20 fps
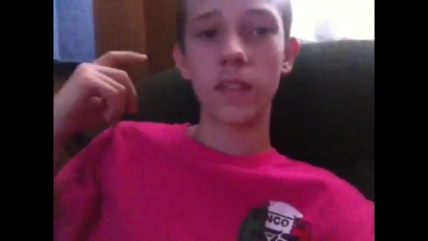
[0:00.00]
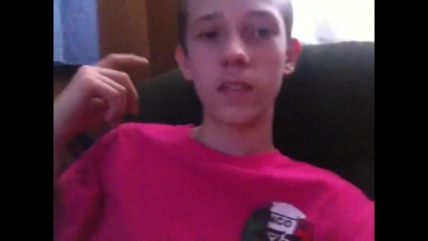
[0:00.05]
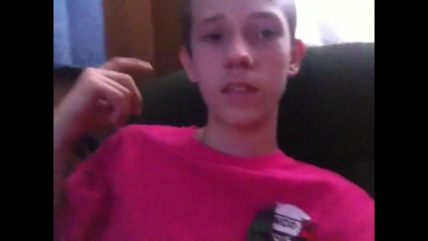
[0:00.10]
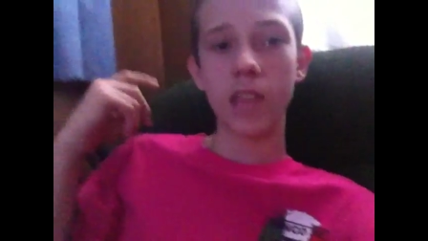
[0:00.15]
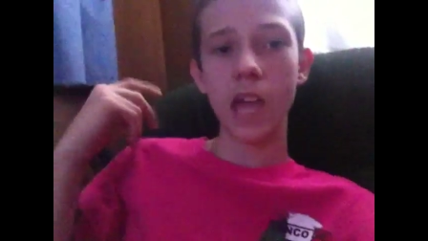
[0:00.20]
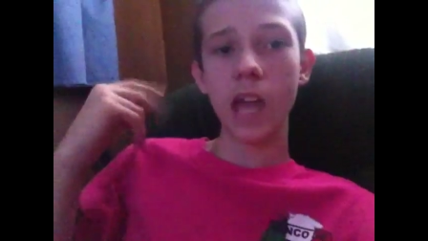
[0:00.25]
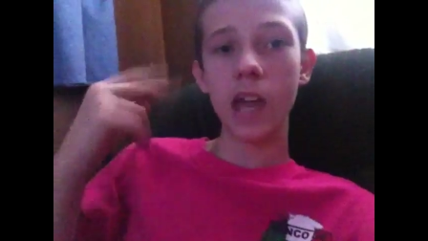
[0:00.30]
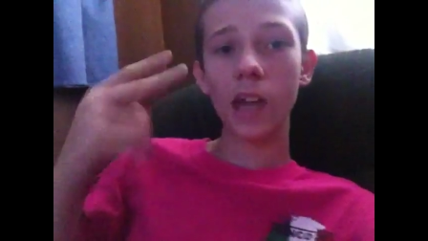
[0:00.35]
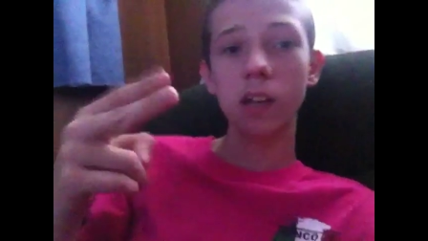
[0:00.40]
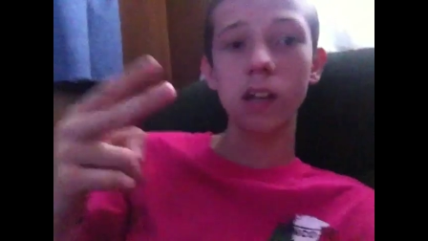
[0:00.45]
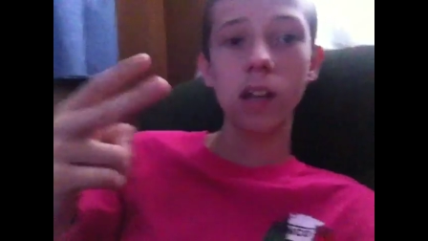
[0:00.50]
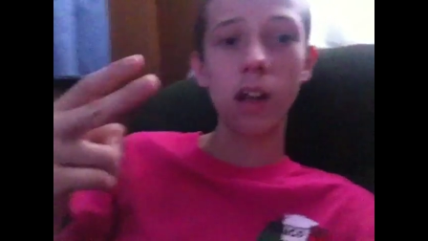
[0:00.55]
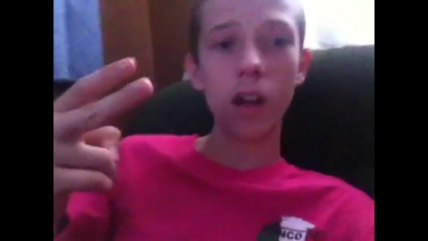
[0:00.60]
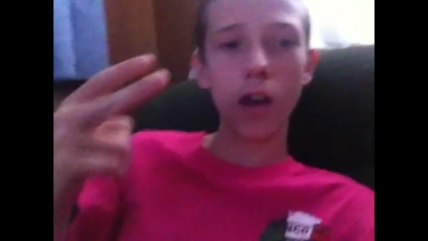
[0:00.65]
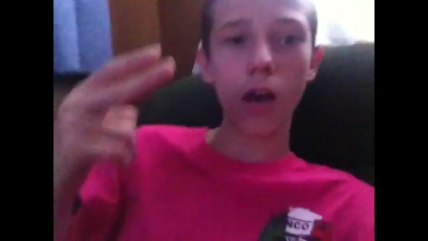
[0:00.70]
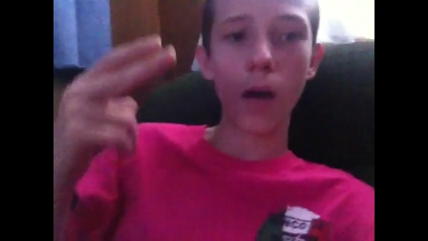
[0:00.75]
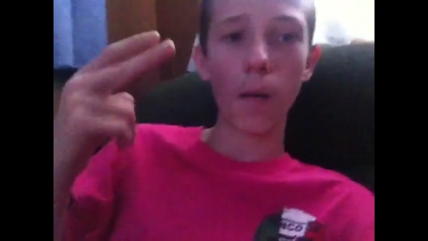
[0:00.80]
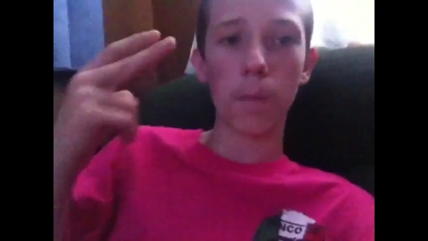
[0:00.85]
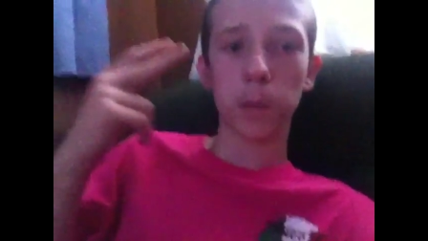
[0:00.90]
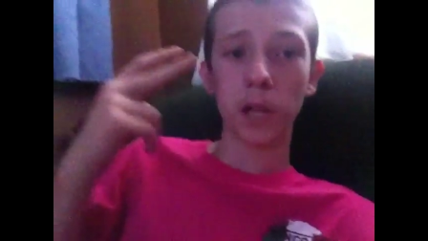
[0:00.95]
Then
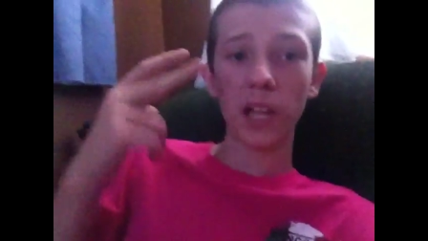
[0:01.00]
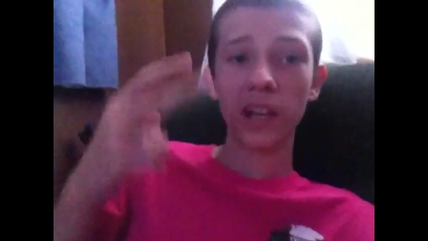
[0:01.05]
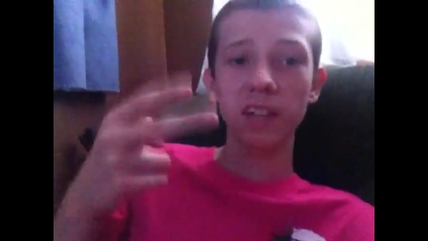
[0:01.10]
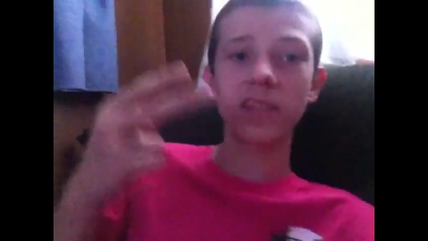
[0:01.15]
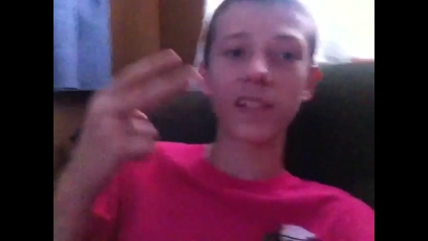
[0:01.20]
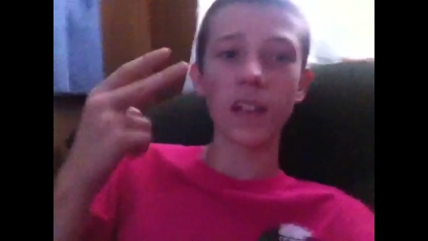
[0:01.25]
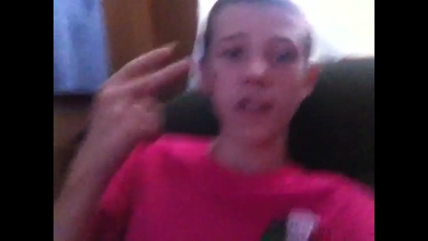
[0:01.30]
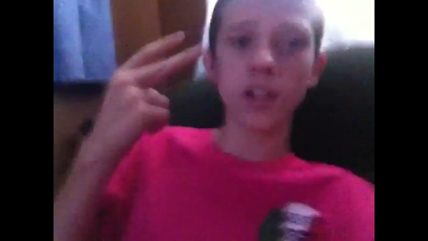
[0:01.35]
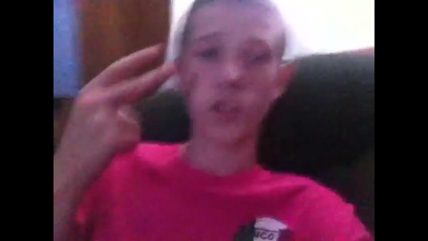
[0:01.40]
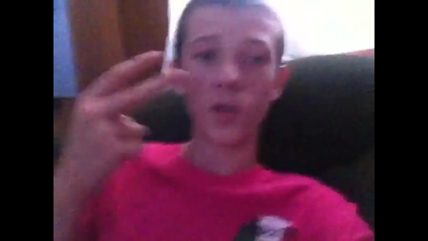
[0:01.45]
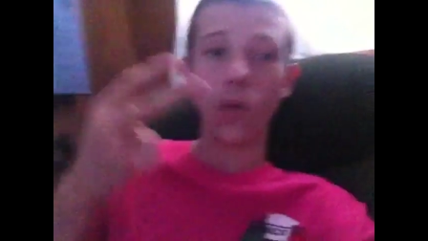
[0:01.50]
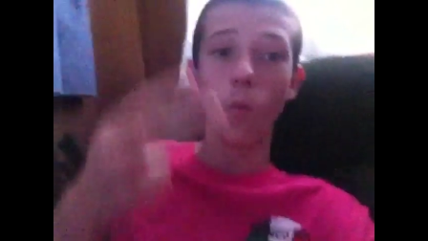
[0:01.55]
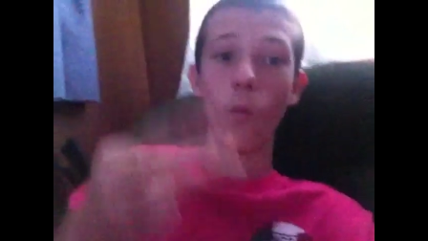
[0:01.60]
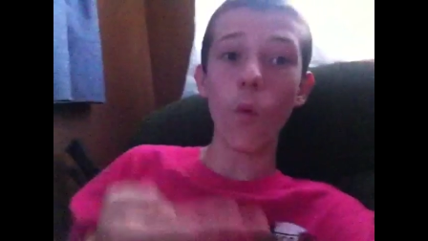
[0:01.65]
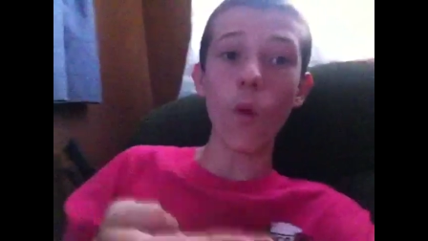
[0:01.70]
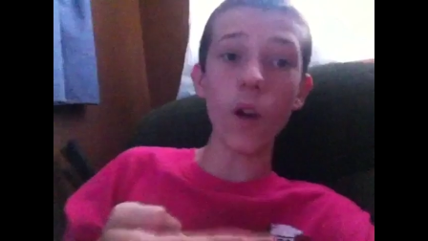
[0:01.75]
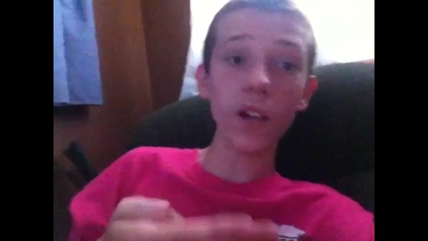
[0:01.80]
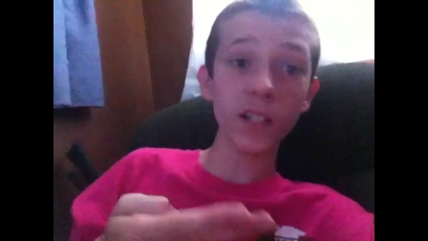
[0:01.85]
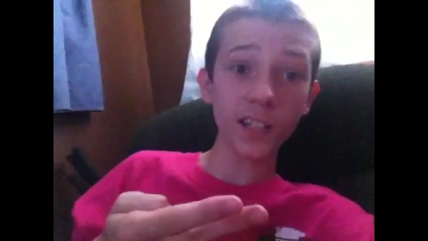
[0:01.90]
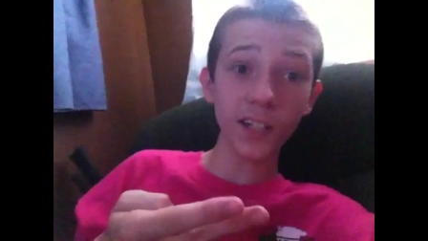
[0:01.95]
a PlayStation
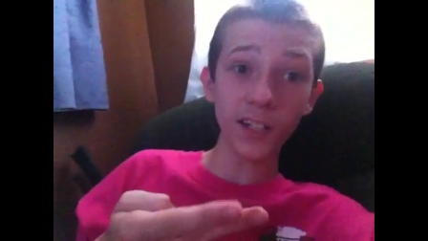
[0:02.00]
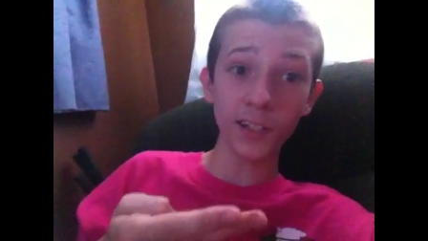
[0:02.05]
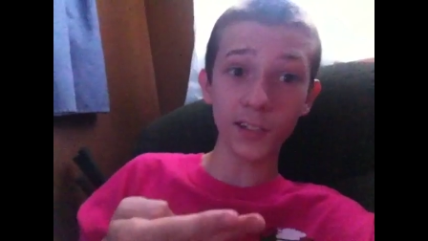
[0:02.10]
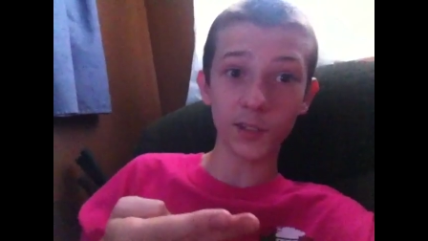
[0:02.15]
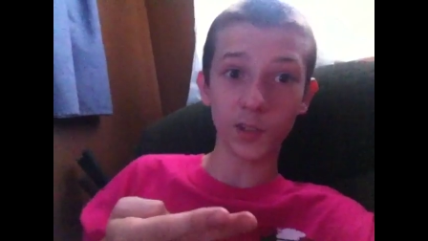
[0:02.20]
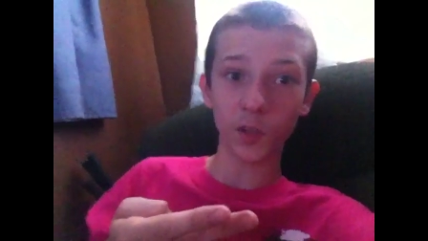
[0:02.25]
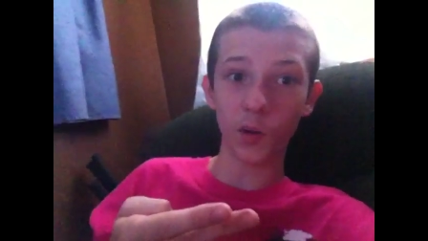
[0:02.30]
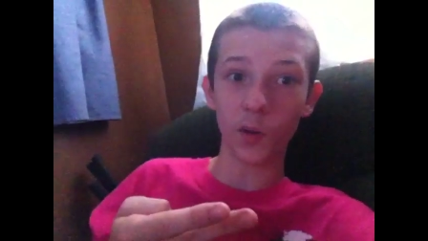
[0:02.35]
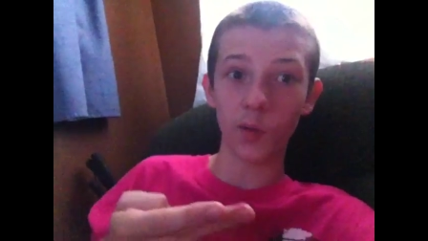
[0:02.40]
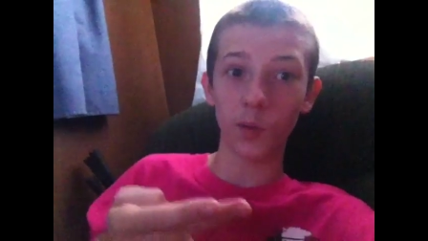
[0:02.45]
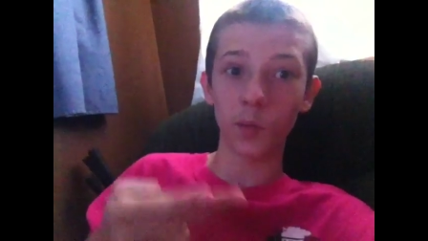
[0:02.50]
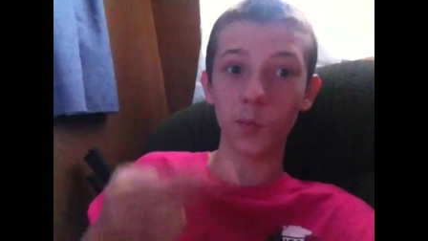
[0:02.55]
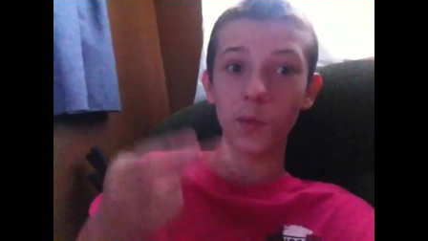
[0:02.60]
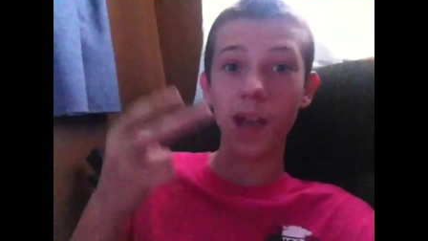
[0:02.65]
1 controller.